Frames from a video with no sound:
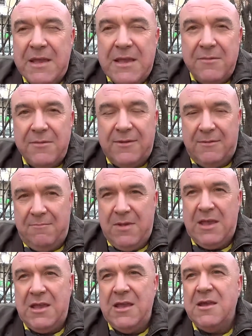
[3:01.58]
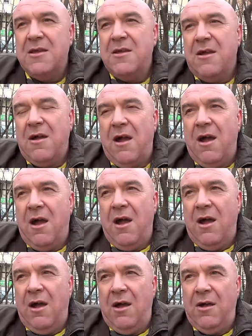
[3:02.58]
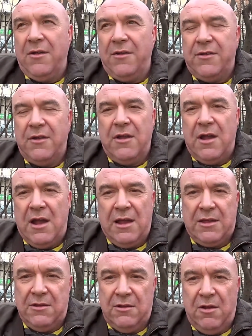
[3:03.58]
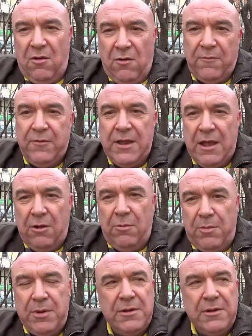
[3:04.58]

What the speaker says: meet me so that I could hopefully help,